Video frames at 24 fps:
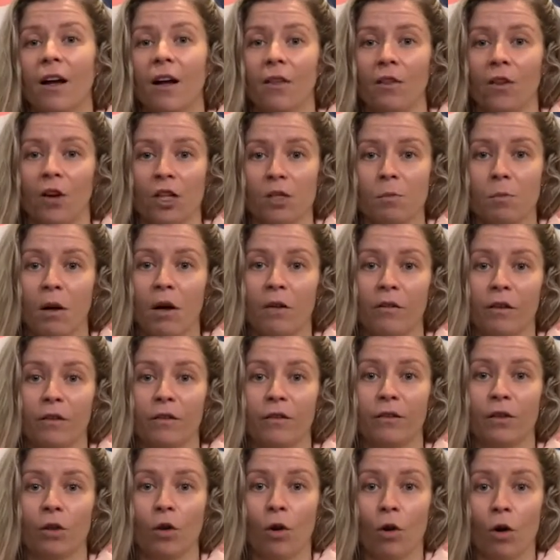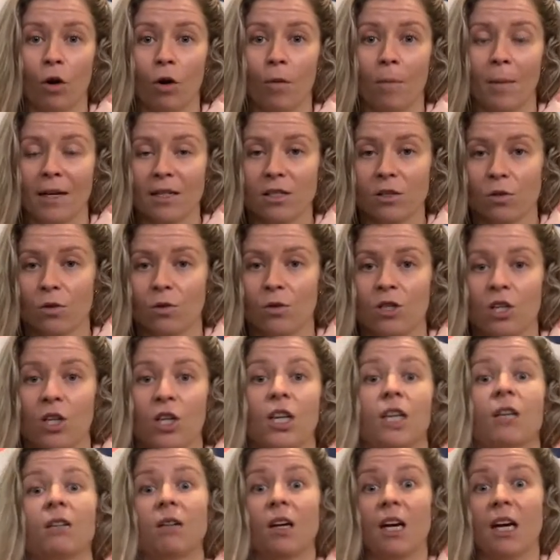those pelvic floor muscles. You
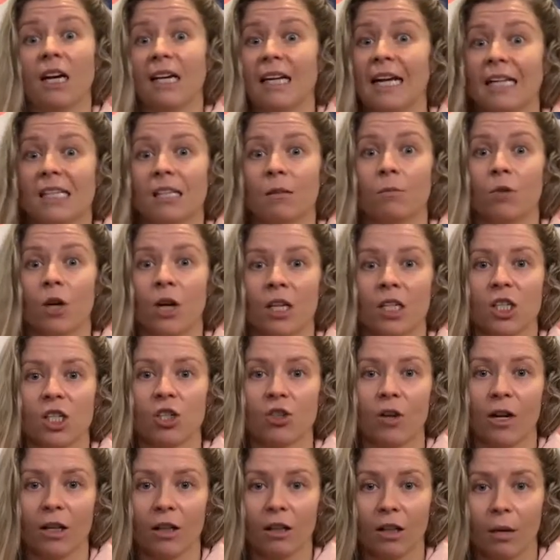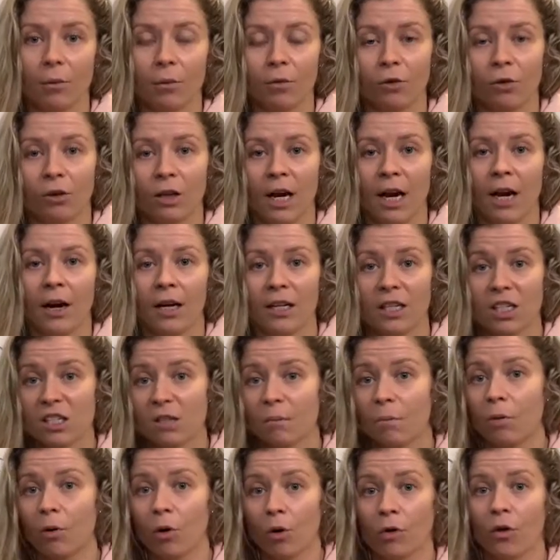can get some nice strength up through there and
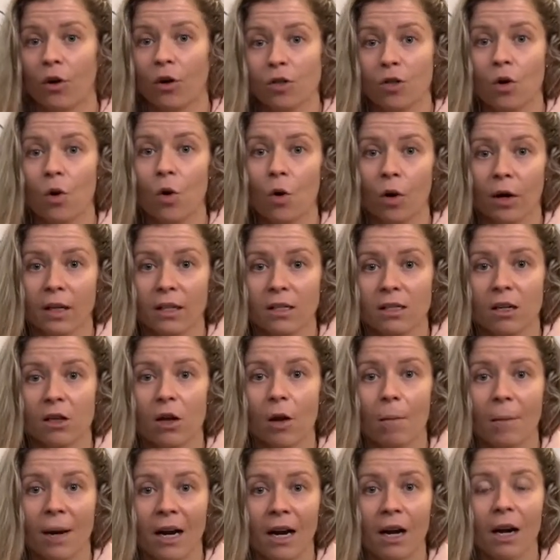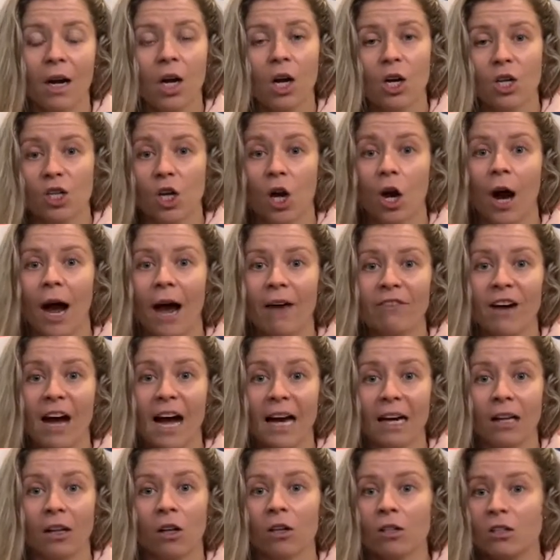support those organs a lot better. So I've
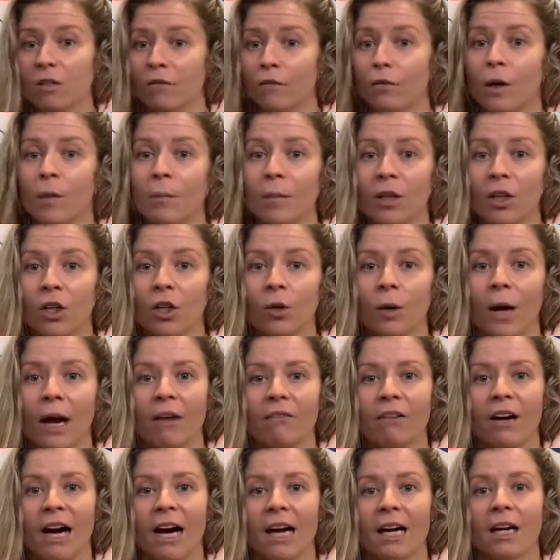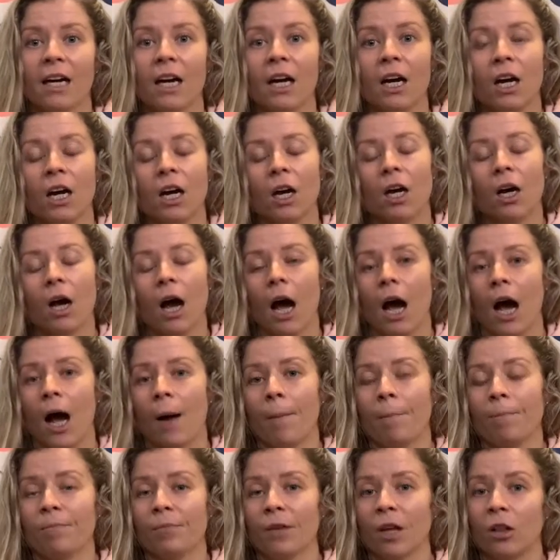had lots of women who have had
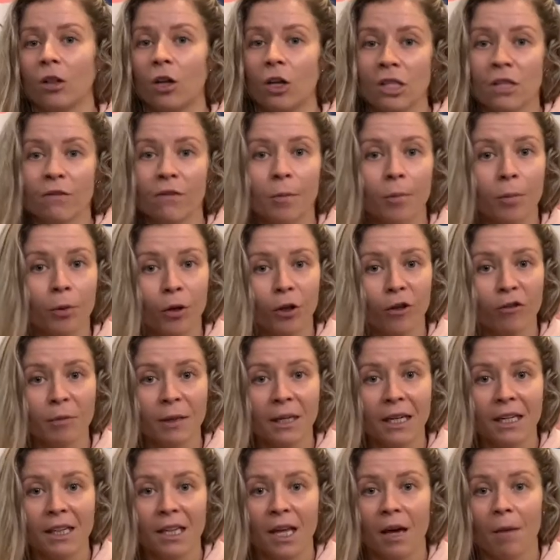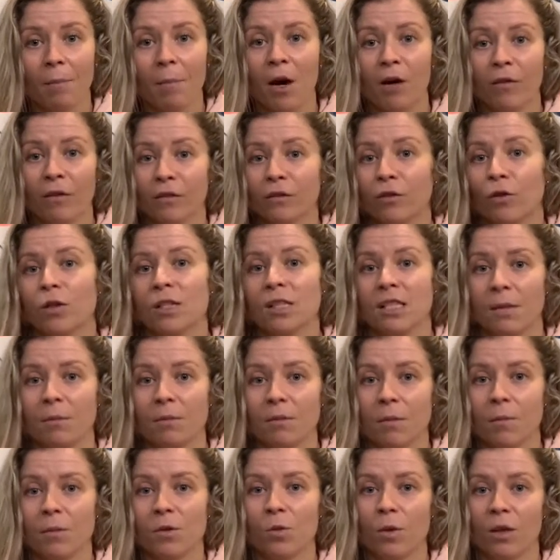lots of improvement in their pelvic floor
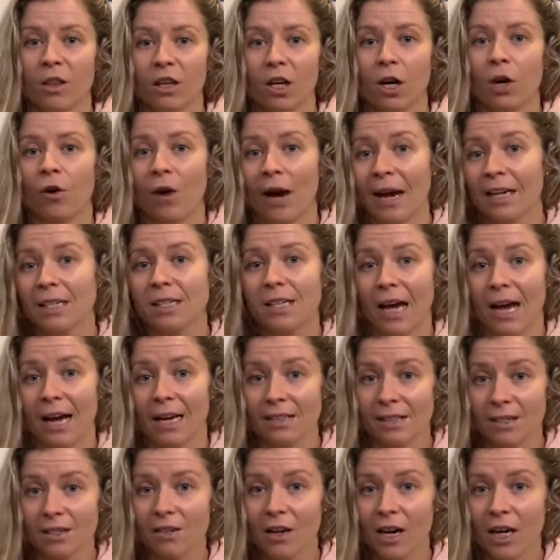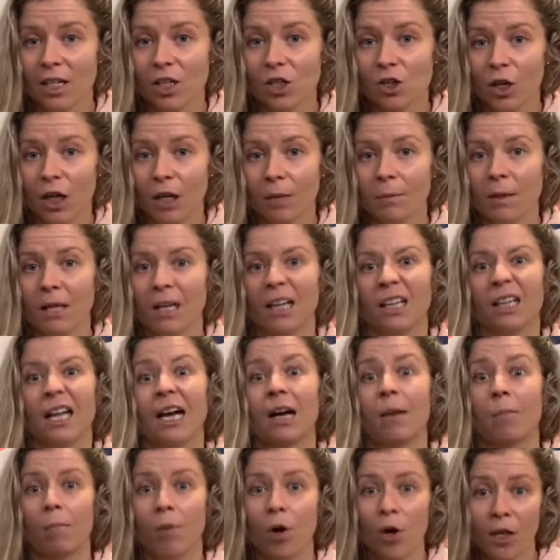symptoms with correct exercise treatment and like
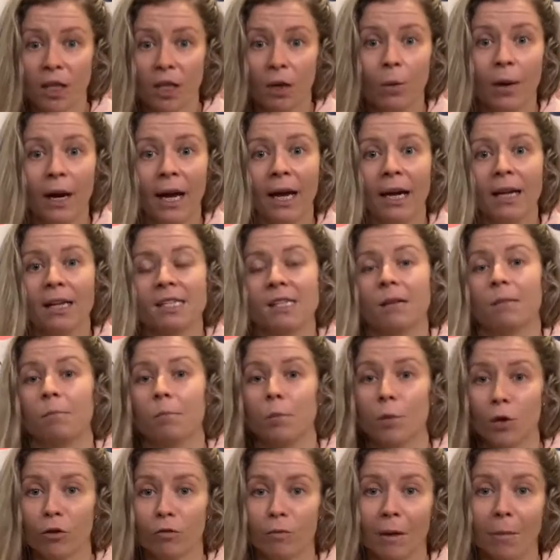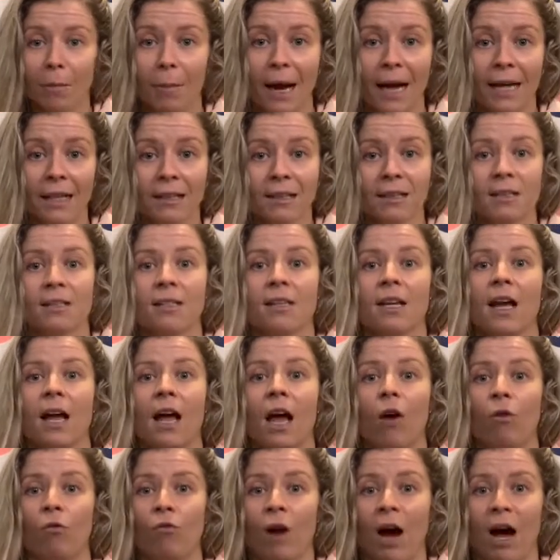a body awareness and movement patterns
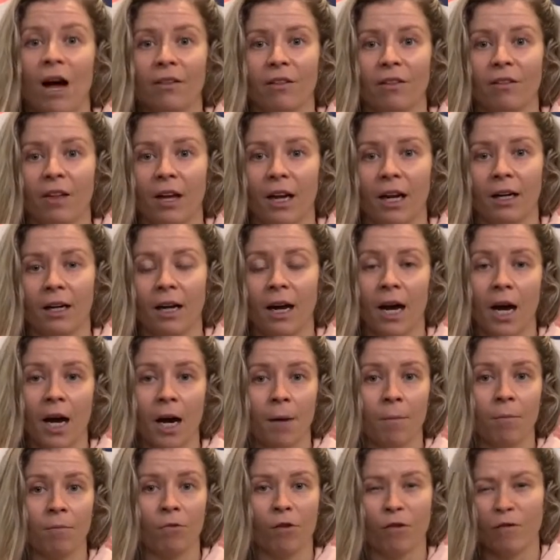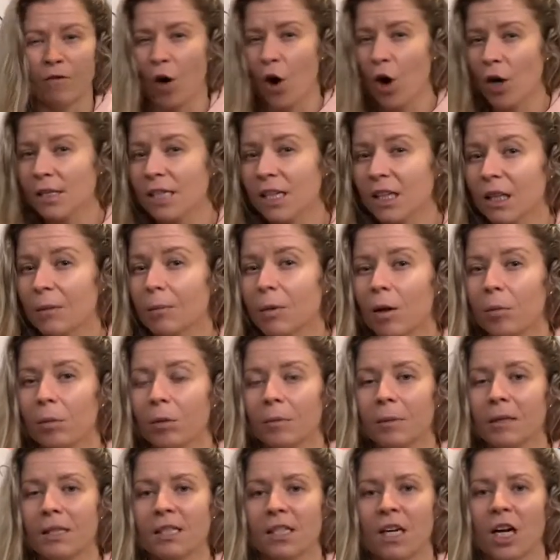rather than reversing the
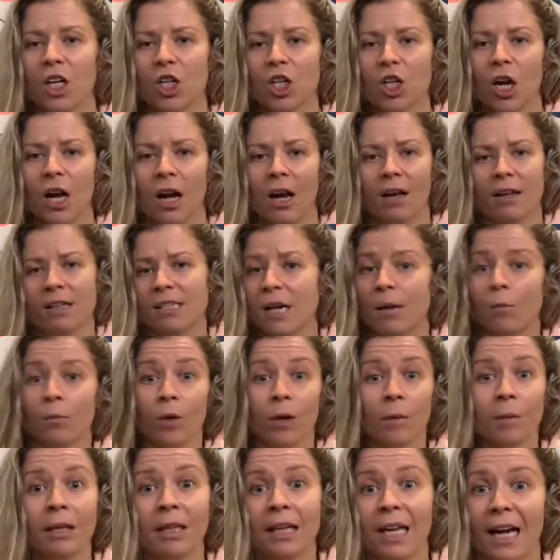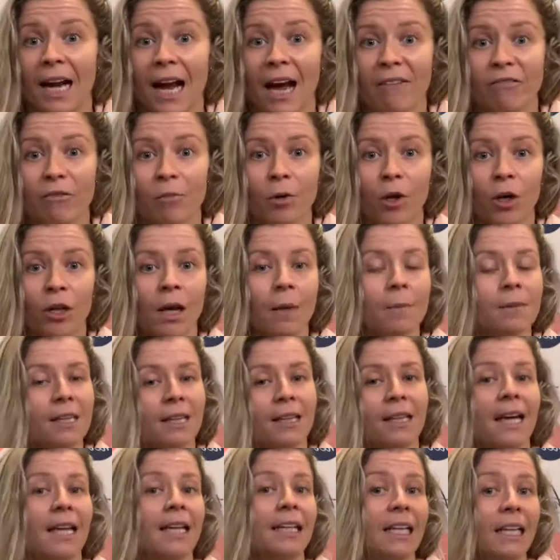problem as such. Some women can have a prolapse
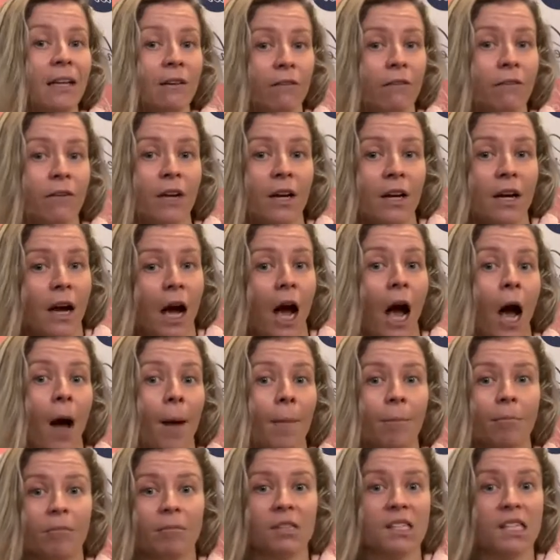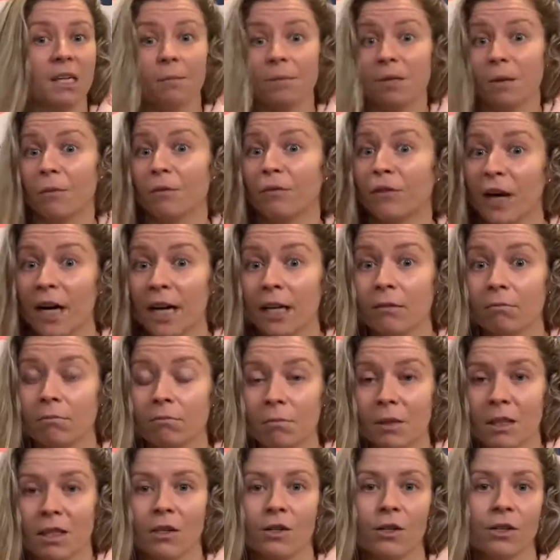and then live symptom-free
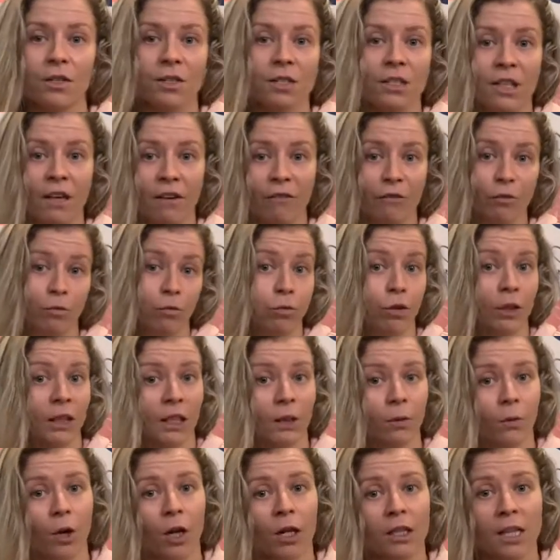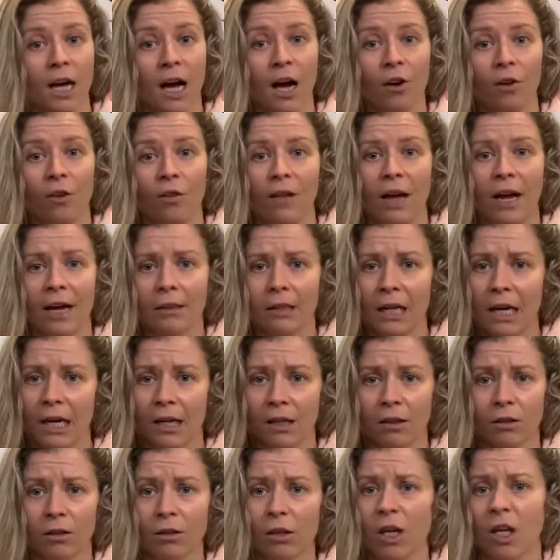because they've really worked hard on that
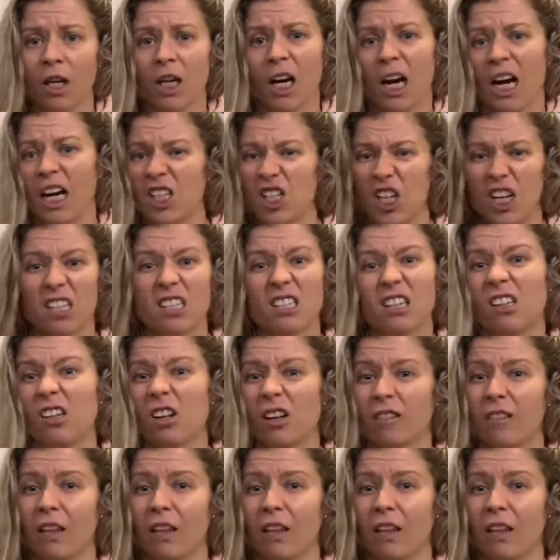and adjusted a lot of